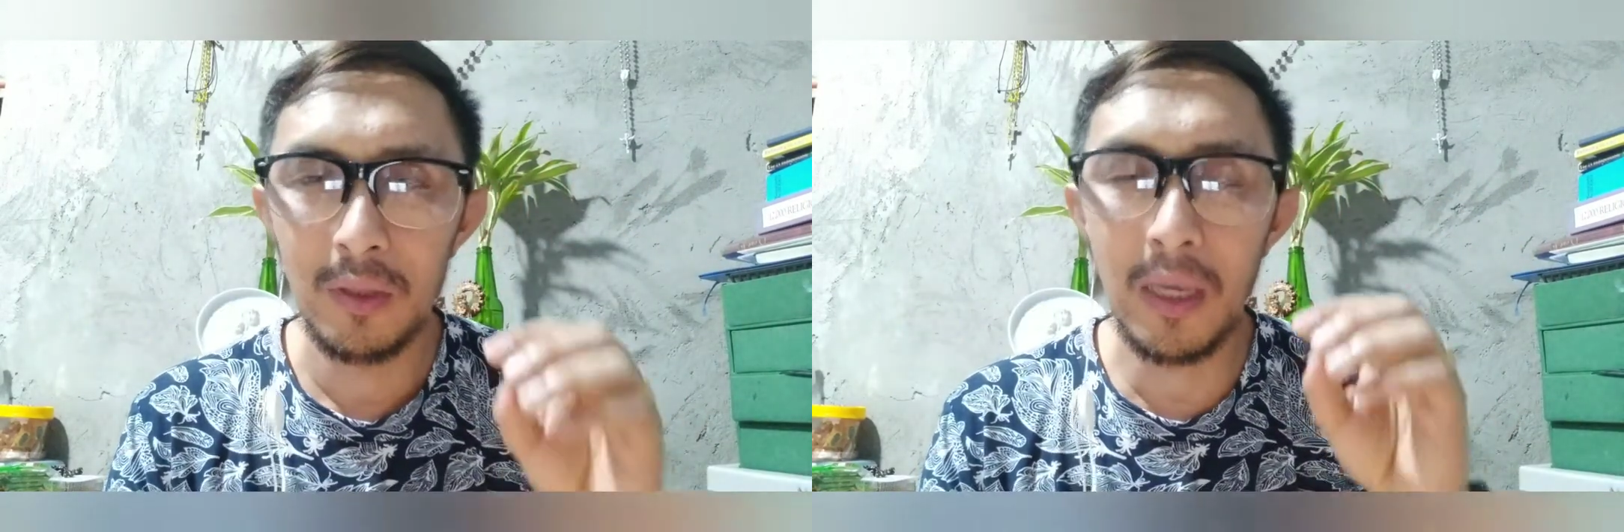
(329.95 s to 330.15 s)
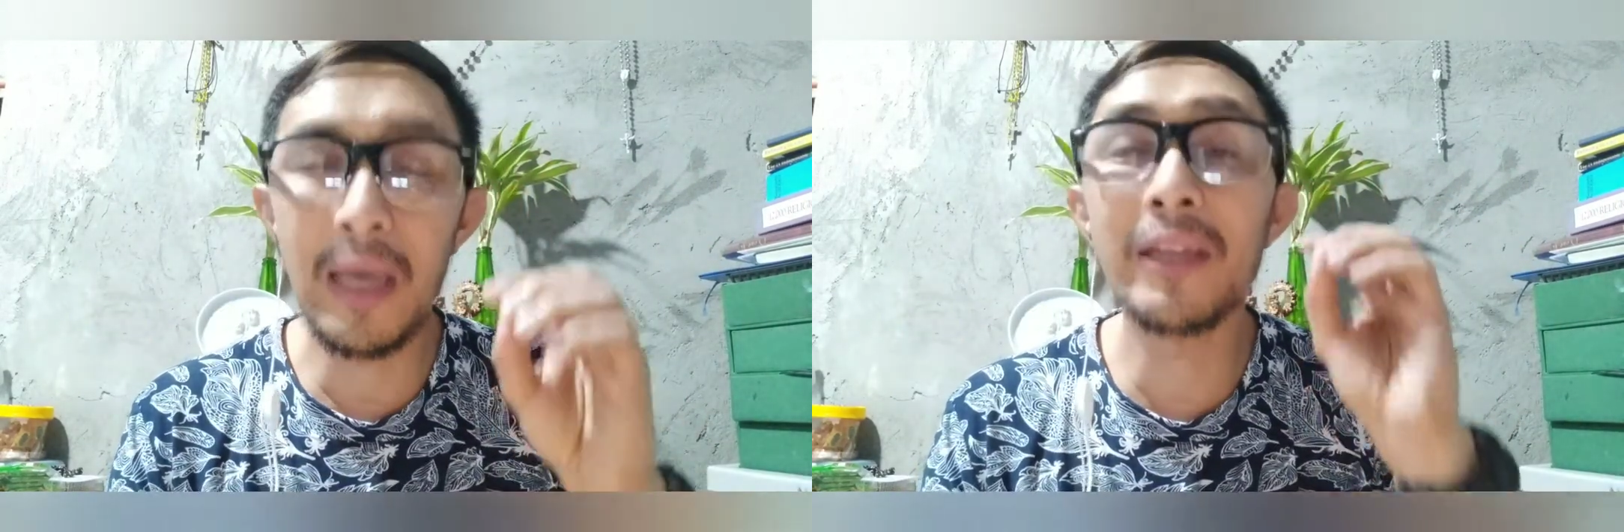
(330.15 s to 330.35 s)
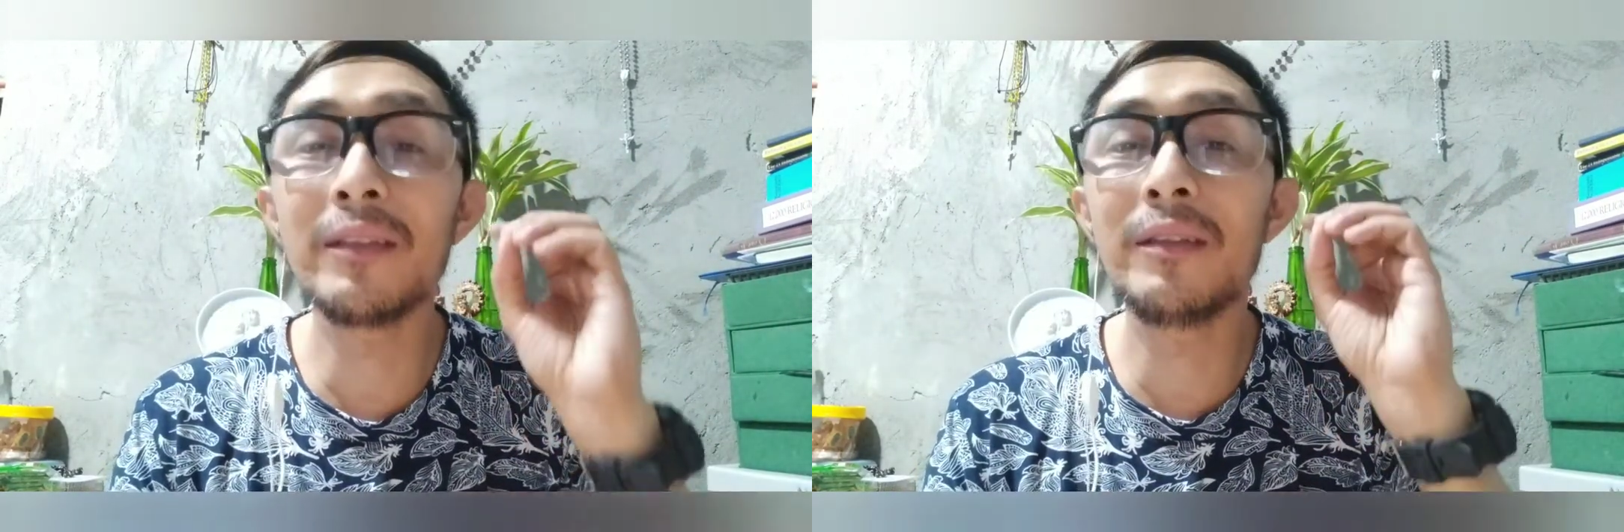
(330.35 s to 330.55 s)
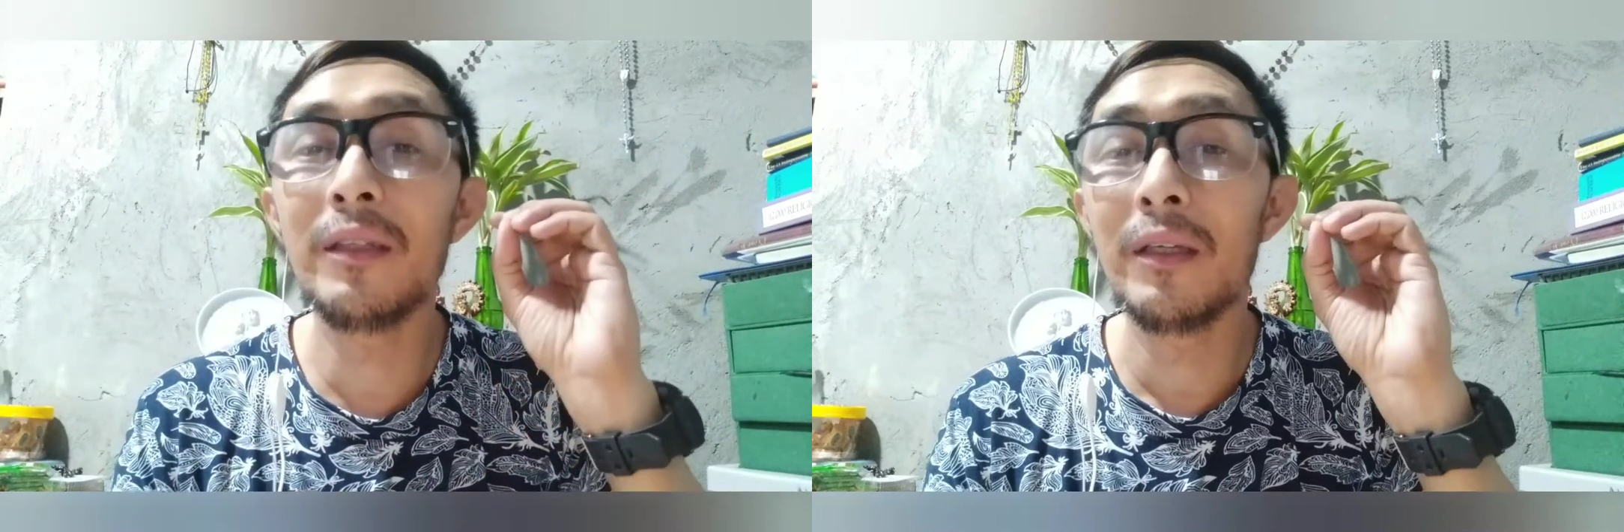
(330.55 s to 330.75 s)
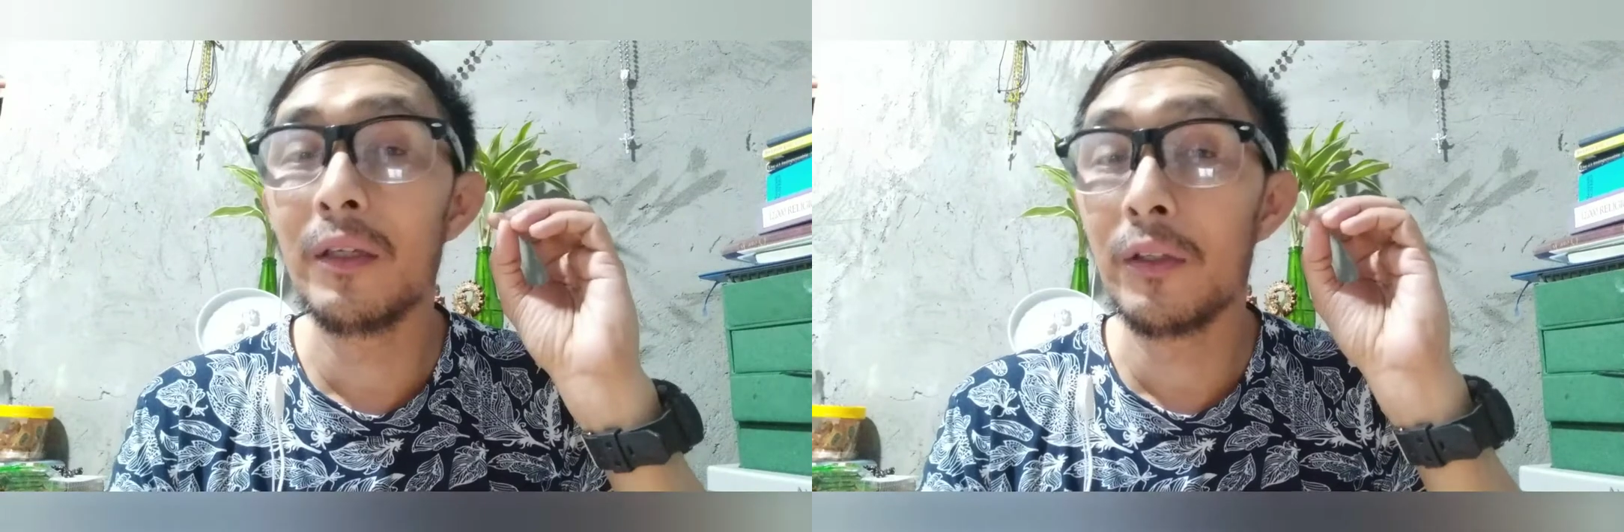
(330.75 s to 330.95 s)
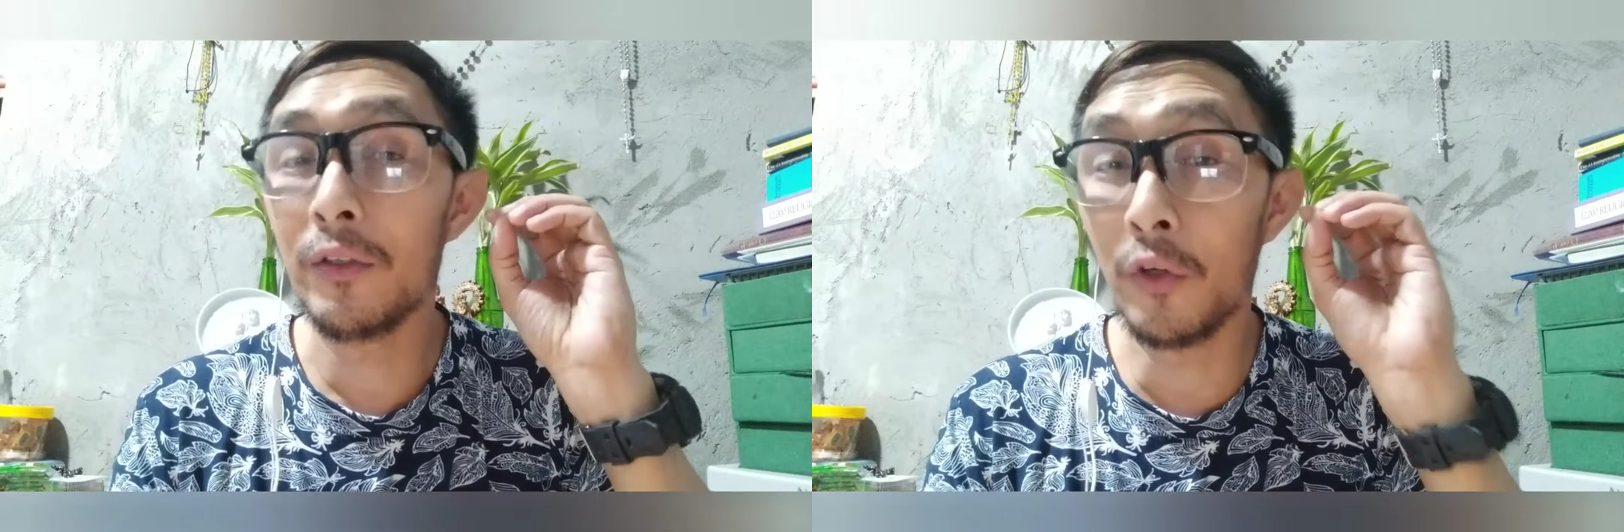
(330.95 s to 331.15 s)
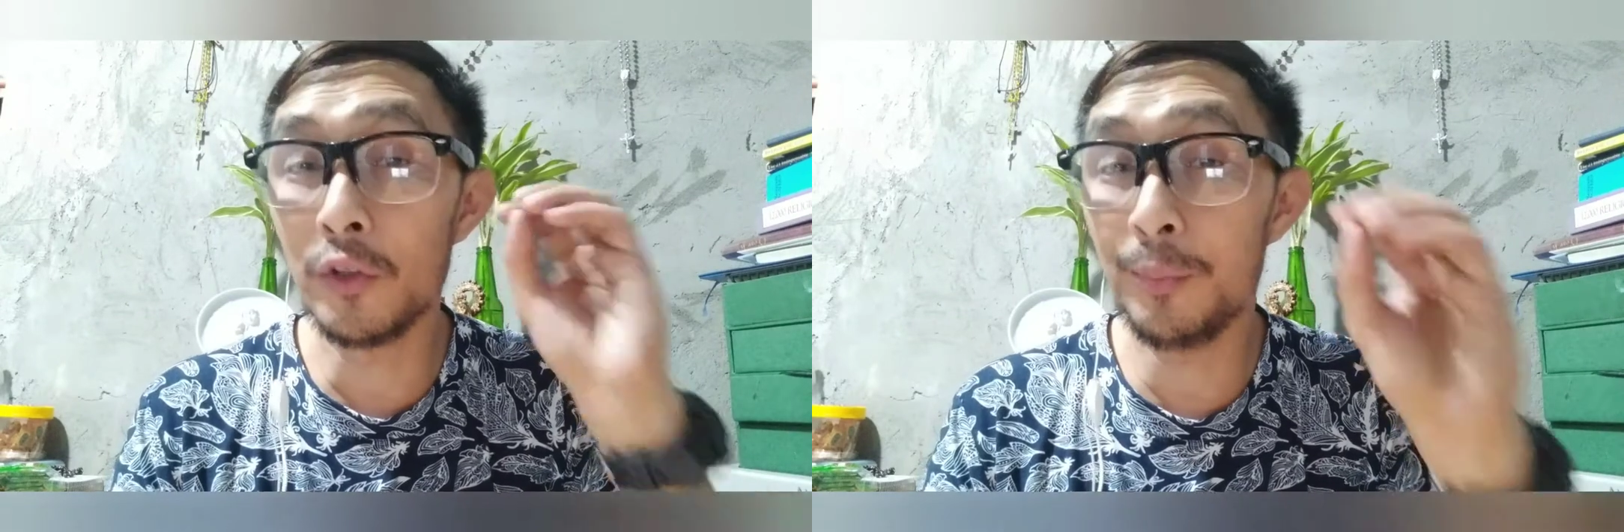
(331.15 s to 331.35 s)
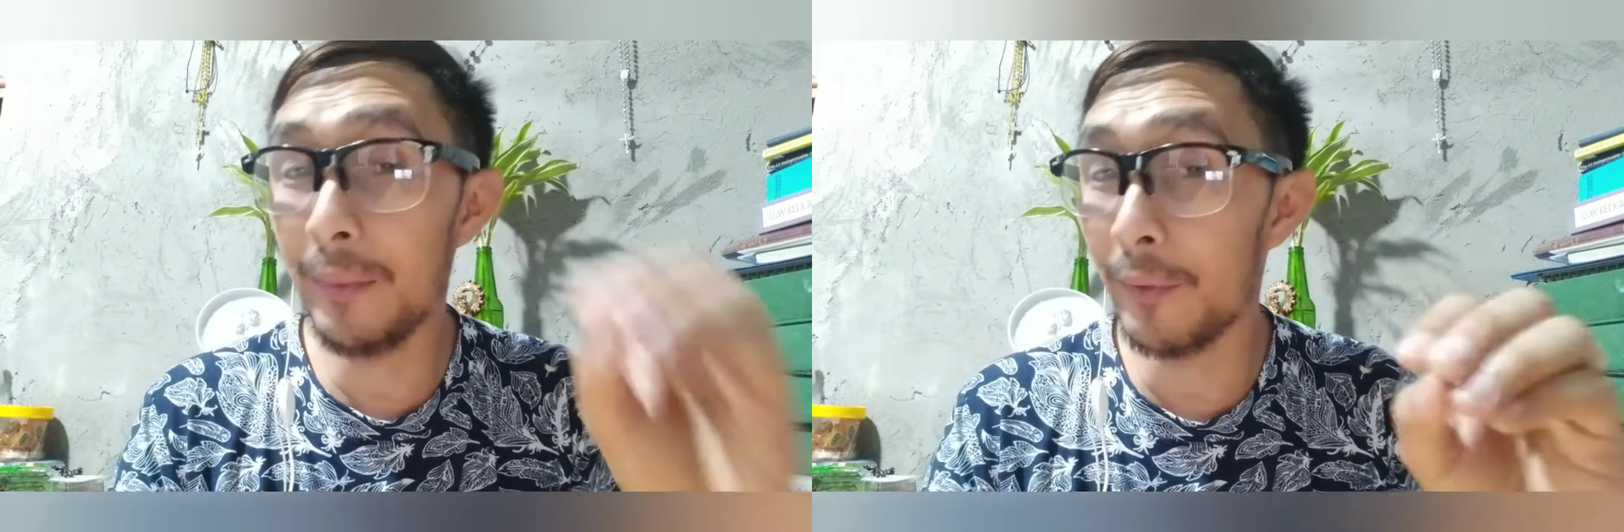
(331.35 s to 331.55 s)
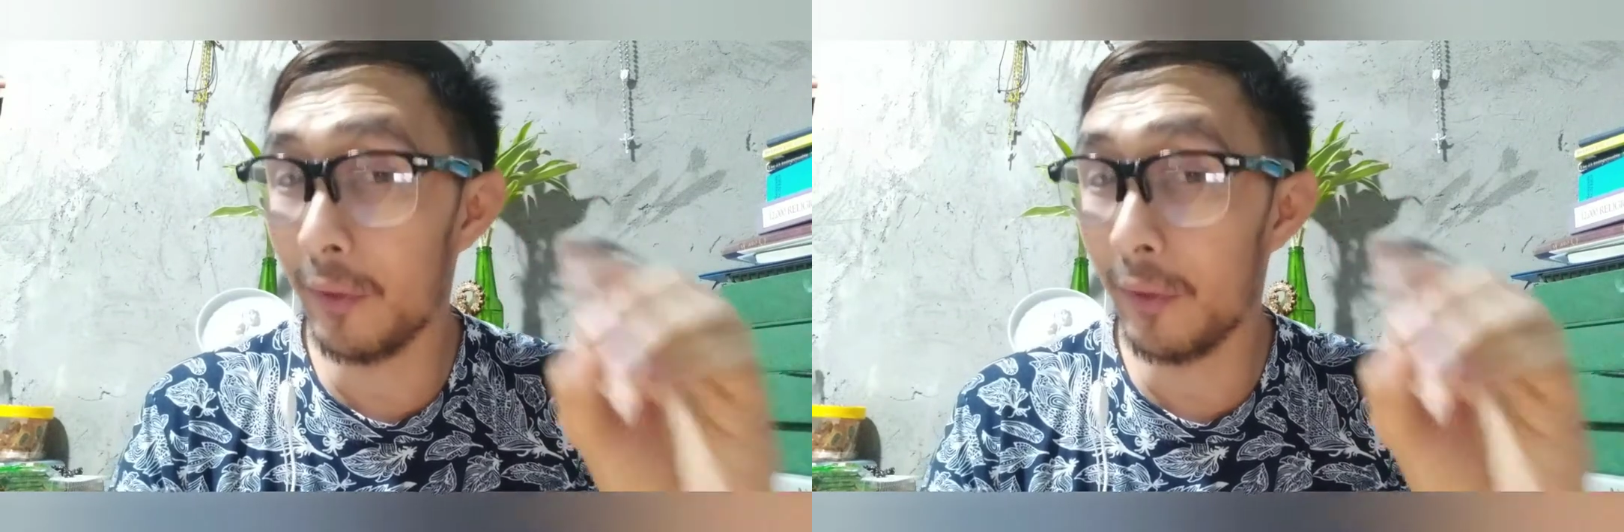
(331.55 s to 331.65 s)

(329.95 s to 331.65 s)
And those people,